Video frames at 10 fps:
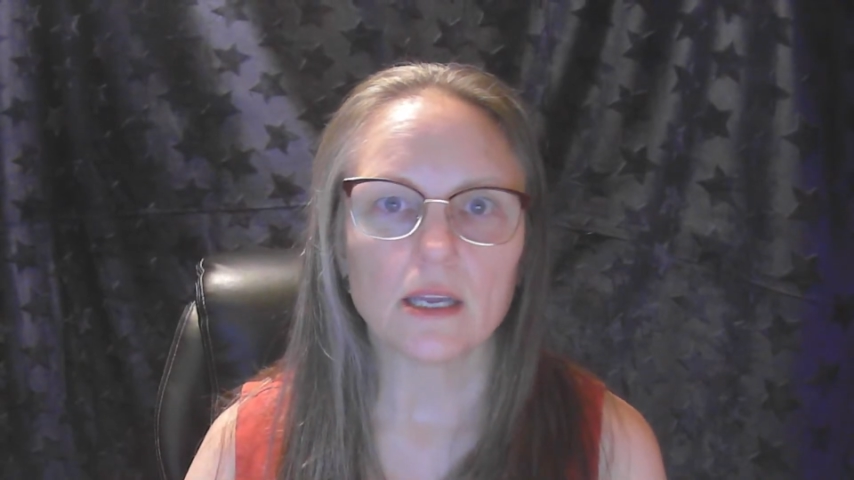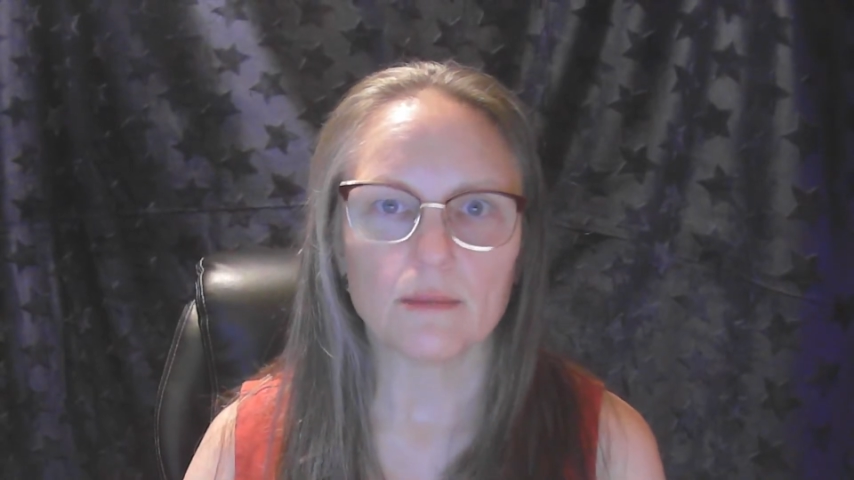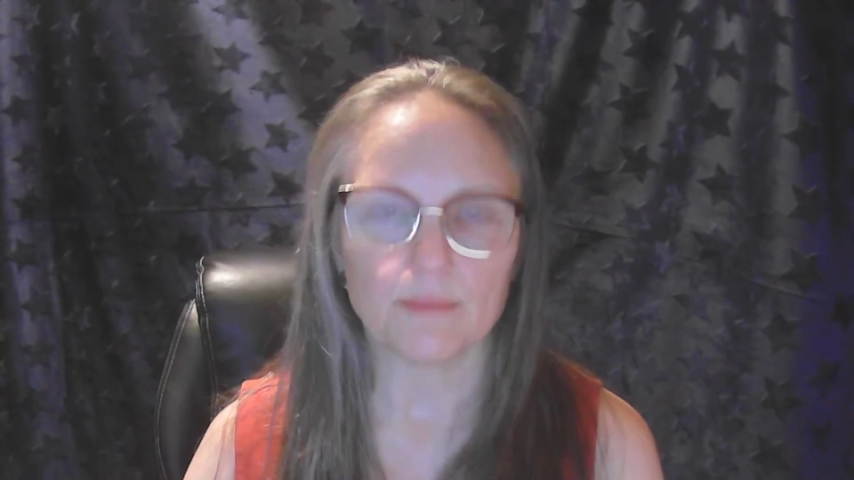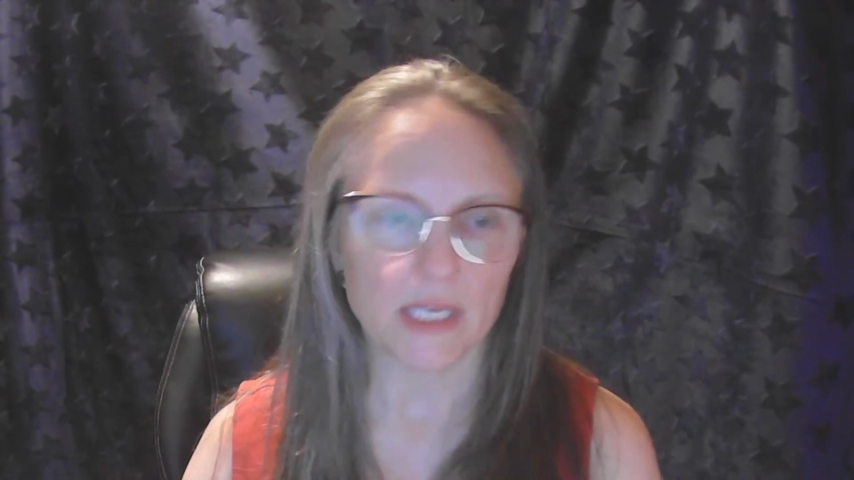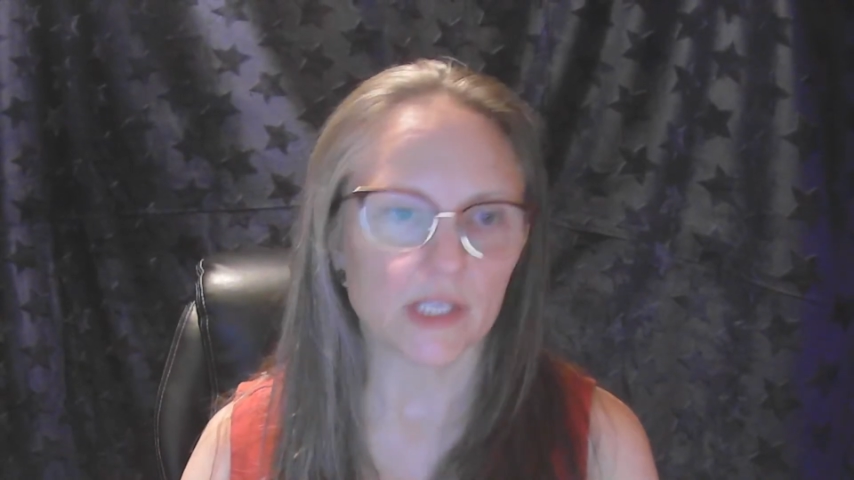
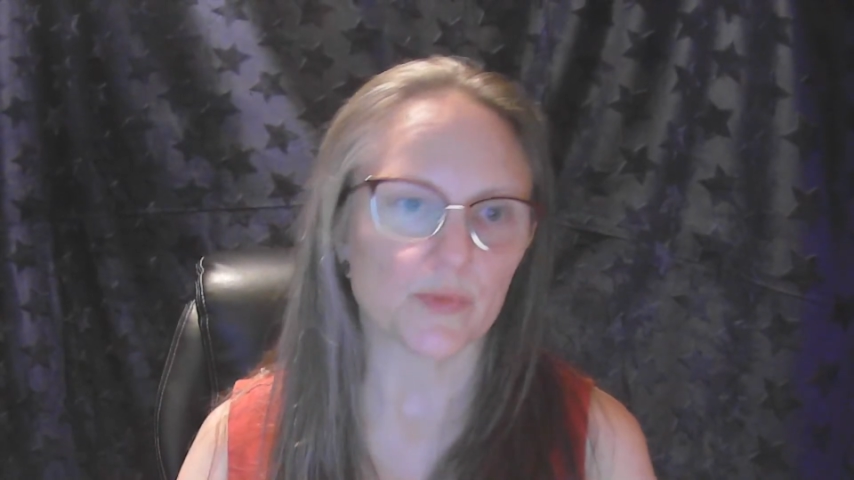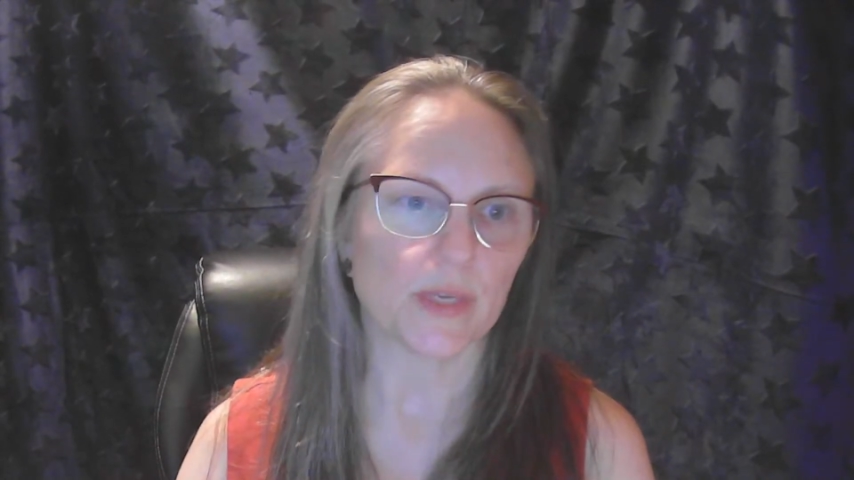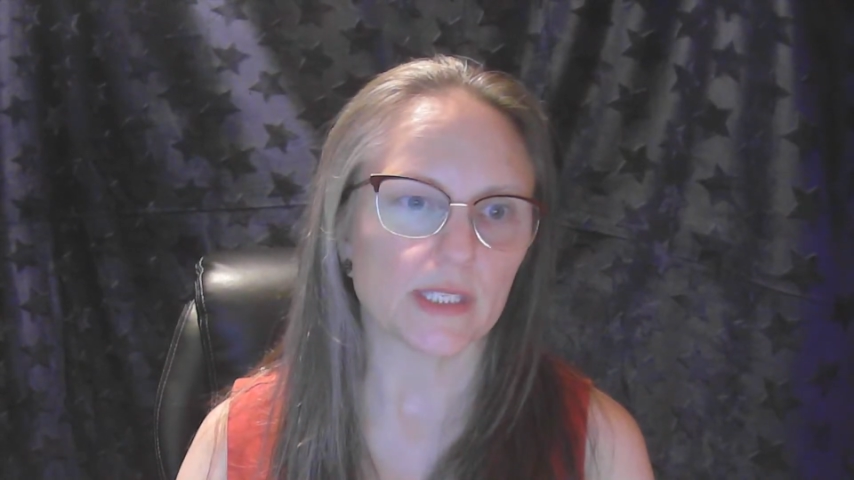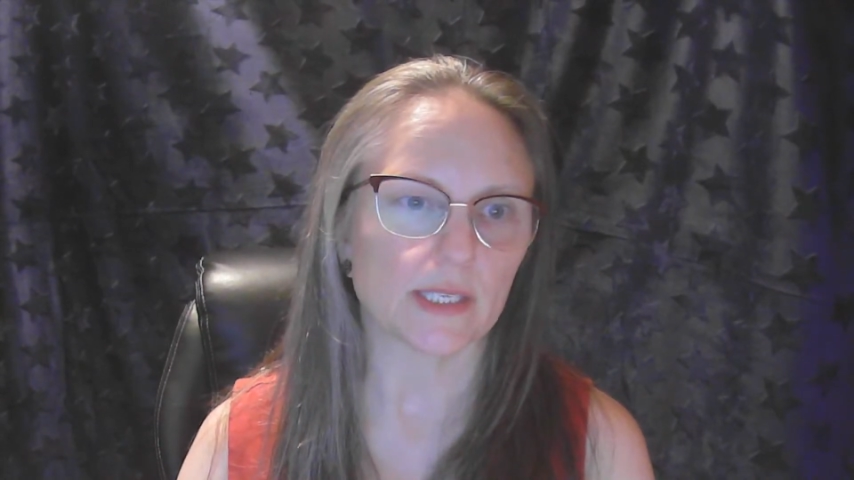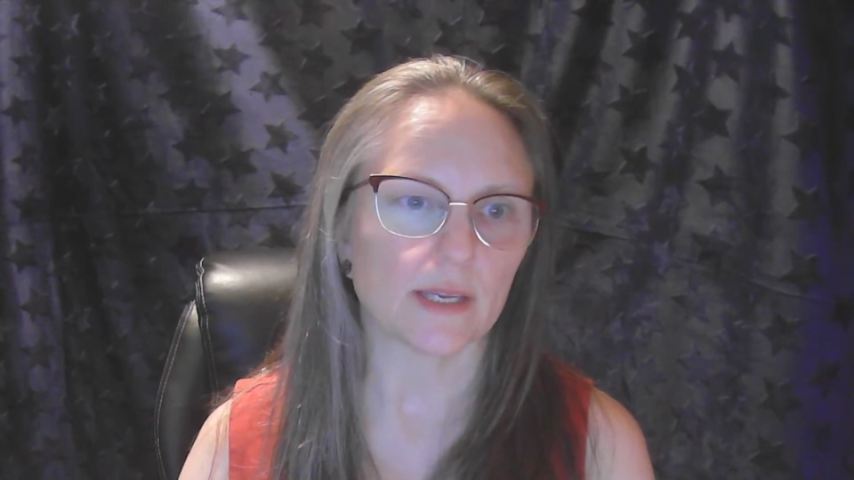management.